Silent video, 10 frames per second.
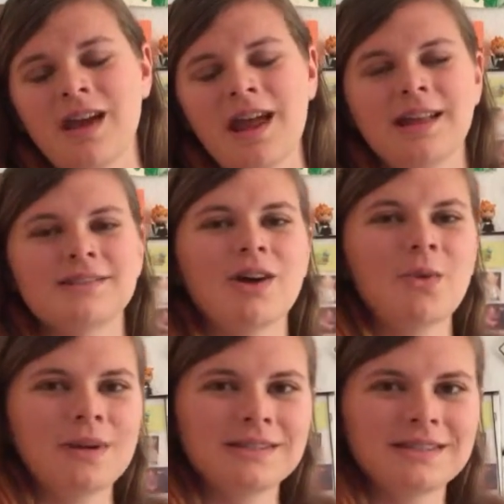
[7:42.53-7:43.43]
And as
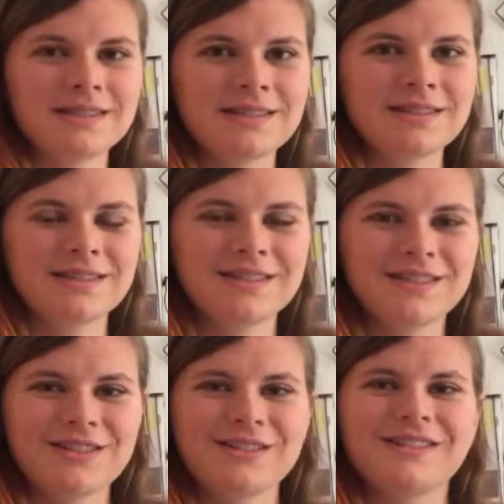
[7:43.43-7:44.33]
always,
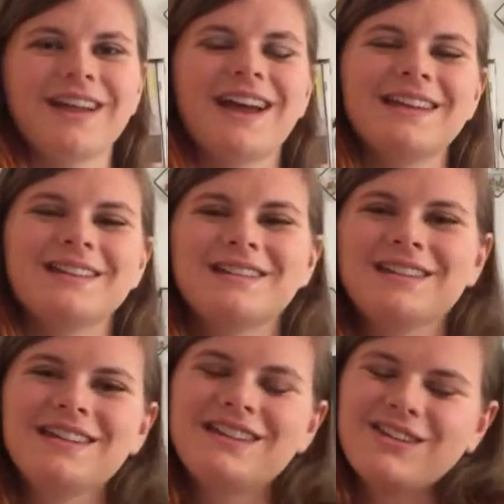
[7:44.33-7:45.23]
good night,
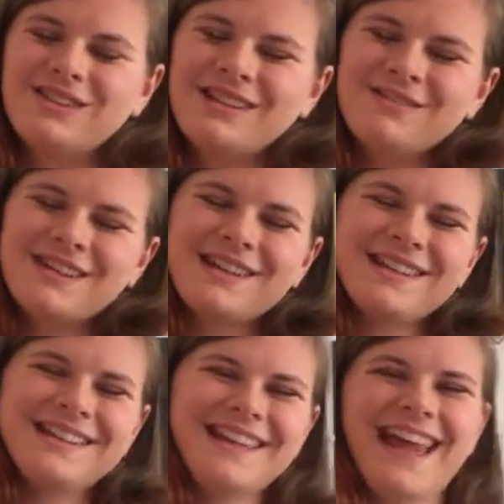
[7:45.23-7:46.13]
good
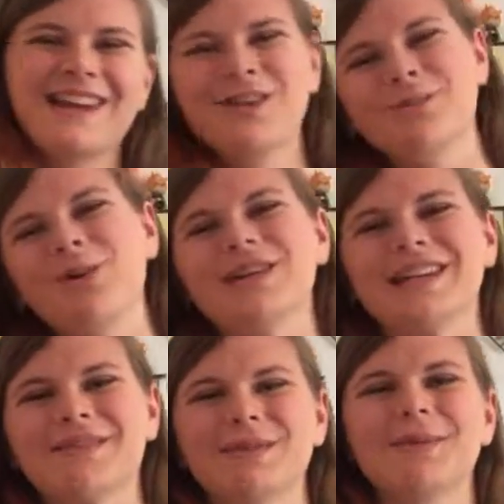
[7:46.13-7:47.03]
evening, and good
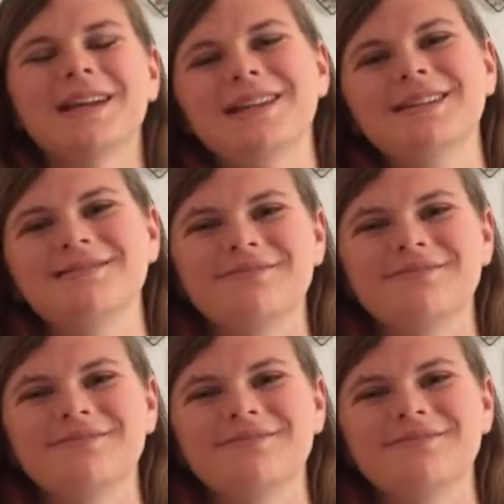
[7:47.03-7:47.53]
morning, everybody.